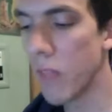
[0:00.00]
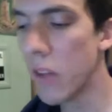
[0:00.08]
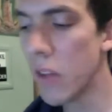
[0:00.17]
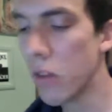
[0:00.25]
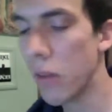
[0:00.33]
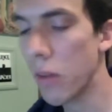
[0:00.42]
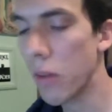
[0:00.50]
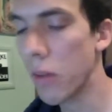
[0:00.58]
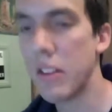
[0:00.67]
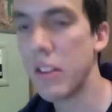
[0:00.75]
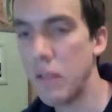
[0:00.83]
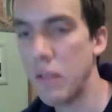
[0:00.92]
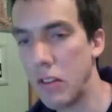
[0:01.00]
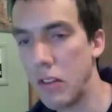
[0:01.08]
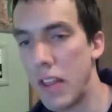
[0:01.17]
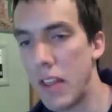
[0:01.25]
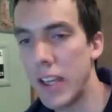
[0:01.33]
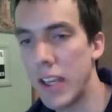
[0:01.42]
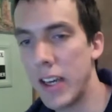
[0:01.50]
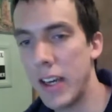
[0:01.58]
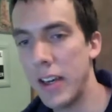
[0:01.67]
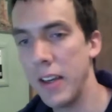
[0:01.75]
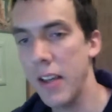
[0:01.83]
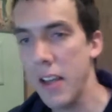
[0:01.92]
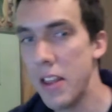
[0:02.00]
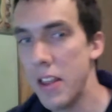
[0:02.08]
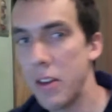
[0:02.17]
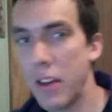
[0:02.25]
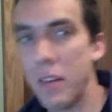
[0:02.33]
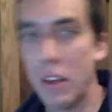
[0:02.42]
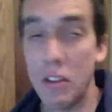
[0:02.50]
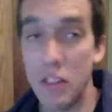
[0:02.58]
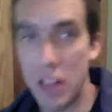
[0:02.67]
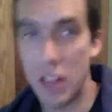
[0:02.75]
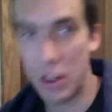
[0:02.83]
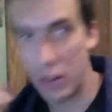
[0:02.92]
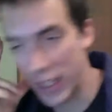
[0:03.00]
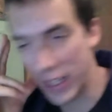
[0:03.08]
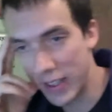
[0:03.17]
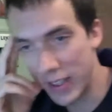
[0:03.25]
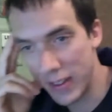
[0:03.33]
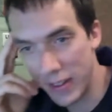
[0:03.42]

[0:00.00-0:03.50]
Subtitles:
So I'm curious if there's anything you're kind of considering